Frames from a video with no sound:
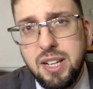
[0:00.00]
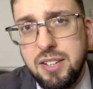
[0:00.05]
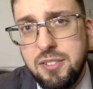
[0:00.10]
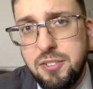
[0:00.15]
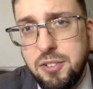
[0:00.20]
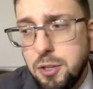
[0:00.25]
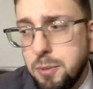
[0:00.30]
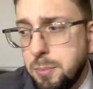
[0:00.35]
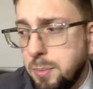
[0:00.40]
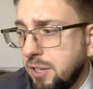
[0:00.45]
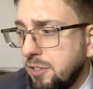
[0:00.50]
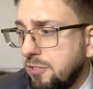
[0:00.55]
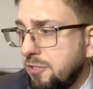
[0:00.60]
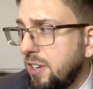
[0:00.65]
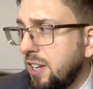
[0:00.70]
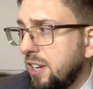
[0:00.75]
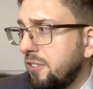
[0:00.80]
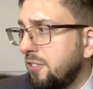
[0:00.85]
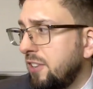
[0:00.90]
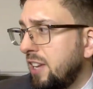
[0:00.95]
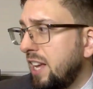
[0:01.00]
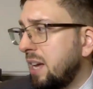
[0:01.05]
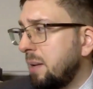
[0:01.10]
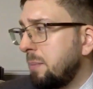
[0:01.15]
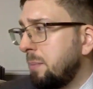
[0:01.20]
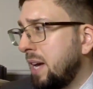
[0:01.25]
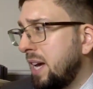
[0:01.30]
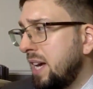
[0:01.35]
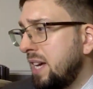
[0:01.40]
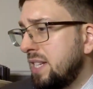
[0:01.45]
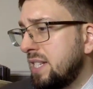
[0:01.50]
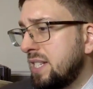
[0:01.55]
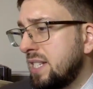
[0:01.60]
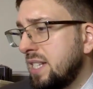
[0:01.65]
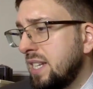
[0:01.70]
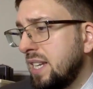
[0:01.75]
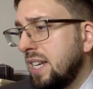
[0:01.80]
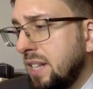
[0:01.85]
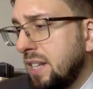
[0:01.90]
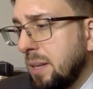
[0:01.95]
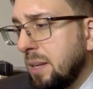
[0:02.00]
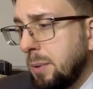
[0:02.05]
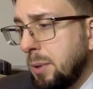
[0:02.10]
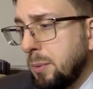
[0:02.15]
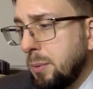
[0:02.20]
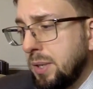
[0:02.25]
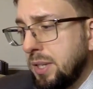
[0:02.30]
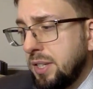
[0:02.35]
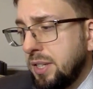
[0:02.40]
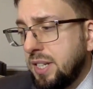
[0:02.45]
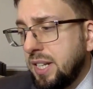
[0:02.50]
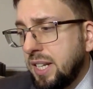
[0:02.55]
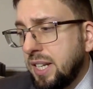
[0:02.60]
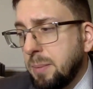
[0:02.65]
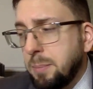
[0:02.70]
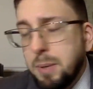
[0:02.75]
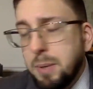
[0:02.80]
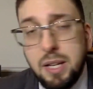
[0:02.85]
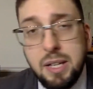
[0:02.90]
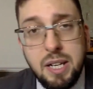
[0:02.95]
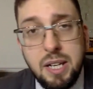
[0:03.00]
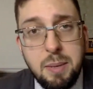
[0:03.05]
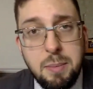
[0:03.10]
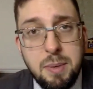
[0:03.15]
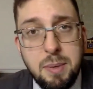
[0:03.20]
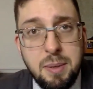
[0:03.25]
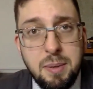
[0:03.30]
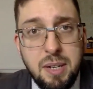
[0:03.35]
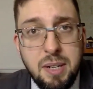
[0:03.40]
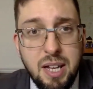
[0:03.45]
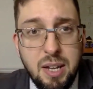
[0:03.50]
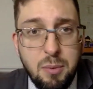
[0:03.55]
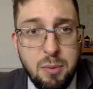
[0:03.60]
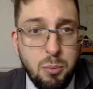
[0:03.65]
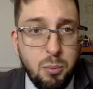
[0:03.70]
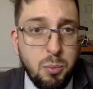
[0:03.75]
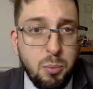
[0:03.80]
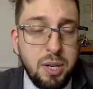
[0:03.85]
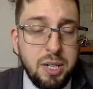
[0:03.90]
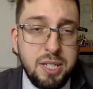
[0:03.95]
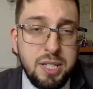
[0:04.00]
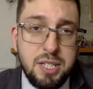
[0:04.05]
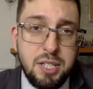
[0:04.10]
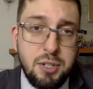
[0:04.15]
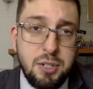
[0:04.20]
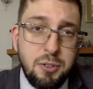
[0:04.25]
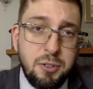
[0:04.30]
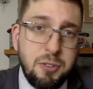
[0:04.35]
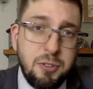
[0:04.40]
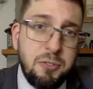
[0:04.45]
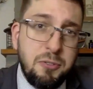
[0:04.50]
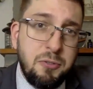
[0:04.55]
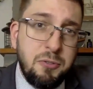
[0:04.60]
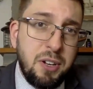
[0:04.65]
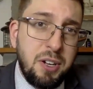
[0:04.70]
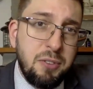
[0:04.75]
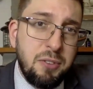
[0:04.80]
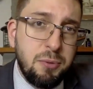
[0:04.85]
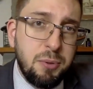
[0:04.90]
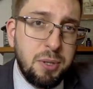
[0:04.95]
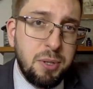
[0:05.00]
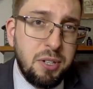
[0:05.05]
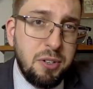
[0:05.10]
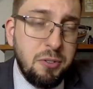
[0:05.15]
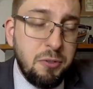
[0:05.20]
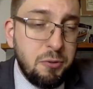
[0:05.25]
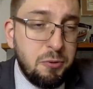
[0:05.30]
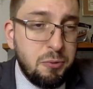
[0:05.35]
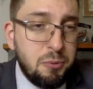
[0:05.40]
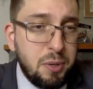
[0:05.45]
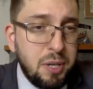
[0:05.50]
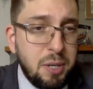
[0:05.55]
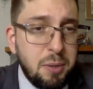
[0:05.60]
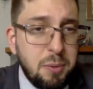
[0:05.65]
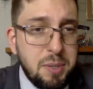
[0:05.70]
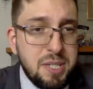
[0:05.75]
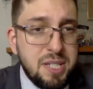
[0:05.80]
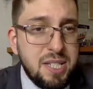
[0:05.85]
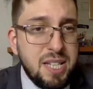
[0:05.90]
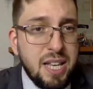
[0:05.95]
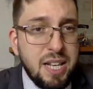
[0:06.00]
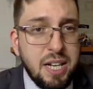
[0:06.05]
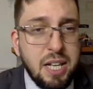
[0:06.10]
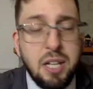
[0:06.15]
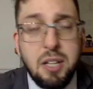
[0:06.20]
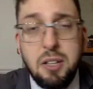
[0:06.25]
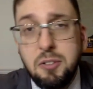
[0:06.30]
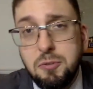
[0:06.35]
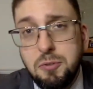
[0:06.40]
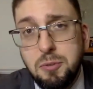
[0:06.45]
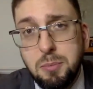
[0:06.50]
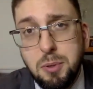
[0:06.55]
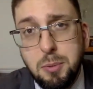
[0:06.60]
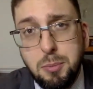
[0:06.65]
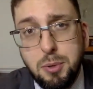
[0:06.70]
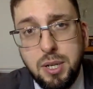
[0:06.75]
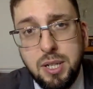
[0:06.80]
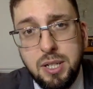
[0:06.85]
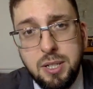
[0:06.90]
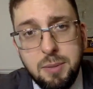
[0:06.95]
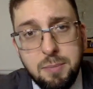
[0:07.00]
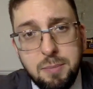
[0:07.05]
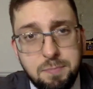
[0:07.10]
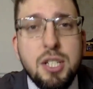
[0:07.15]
If you're a big fan of Hermès, tell me what you think about them and what is your favorite fragrance at all from the brand.